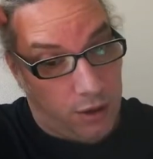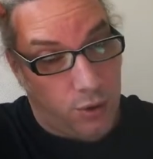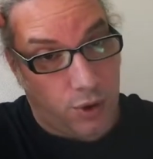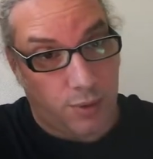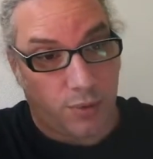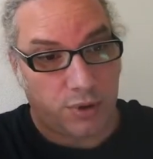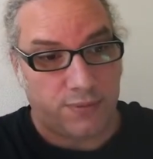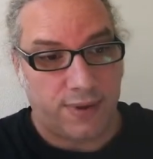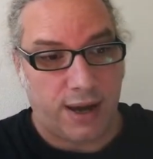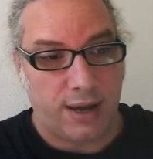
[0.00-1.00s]
You can
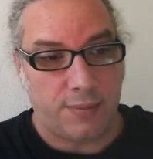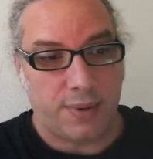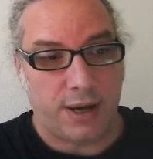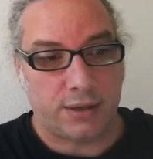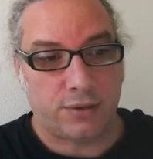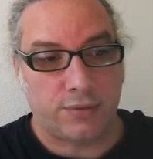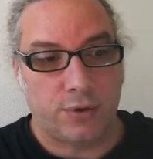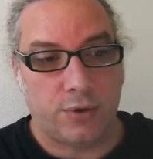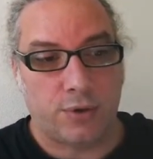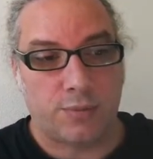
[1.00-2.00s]
modify part of
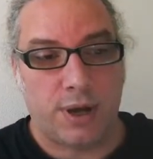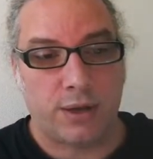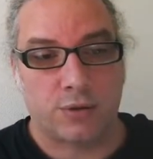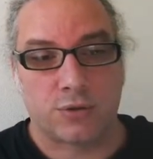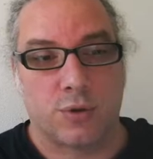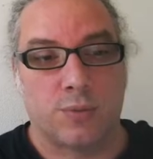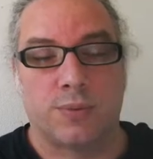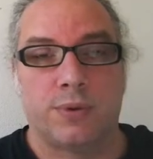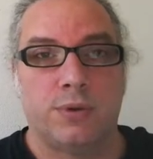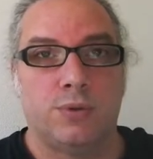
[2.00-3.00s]
your microscope
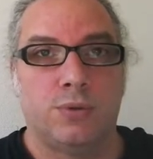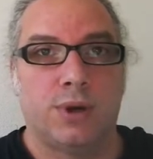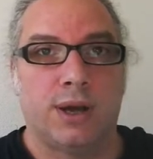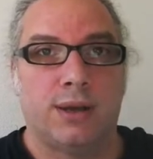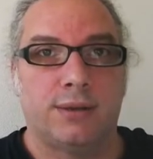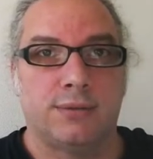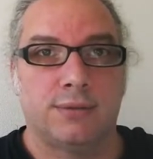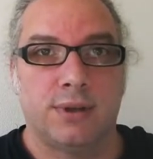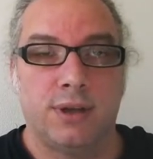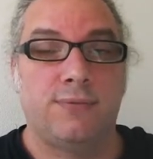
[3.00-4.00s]
you
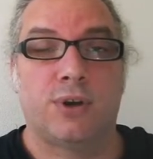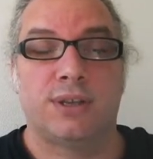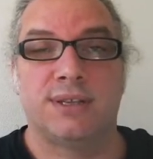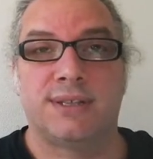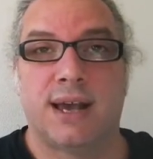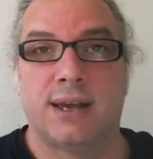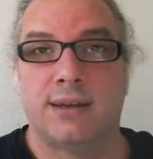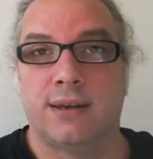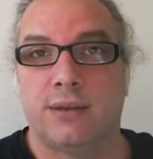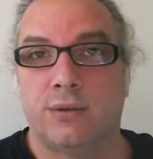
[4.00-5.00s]
can, if you can
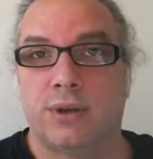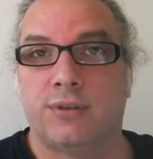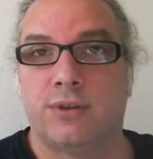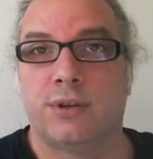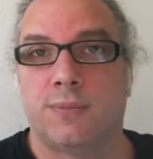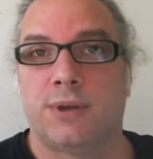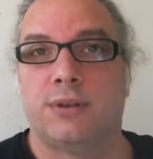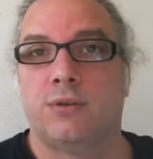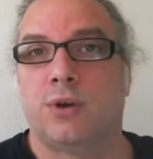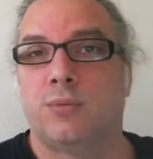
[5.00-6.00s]
design and you can 3D
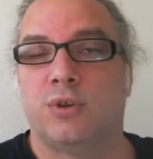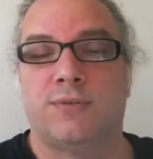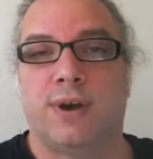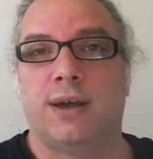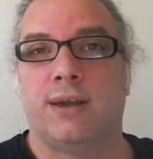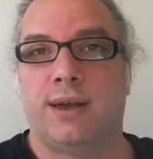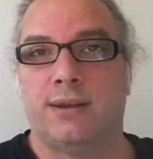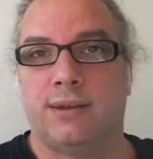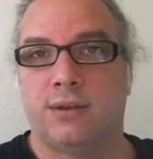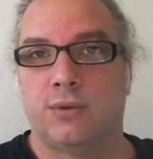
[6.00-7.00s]
print, you can modify
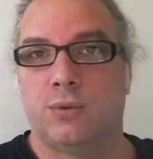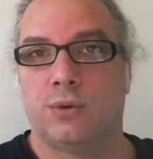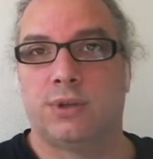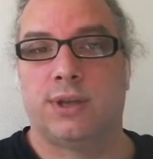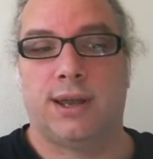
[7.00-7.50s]
anything you want in the